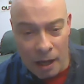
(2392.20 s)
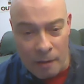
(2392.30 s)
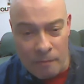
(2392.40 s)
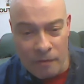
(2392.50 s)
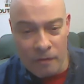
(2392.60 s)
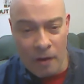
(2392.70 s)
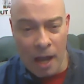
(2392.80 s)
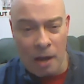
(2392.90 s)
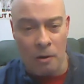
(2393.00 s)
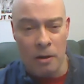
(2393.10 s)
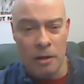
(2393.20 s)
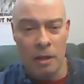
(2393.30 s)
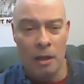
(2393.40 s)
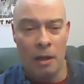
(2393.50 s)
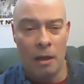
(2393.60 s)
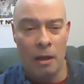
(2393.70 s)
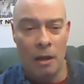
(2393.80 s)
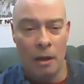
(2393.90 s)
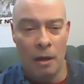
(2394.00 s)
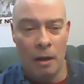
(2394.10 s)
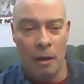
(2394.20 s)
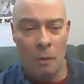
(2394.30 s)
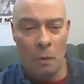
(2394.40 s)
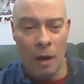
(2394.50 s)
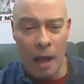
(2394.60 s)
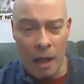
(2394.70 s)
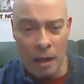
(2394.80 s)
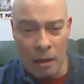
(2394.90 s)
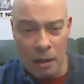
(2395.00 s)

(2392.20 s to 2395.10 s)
I'm fired? What?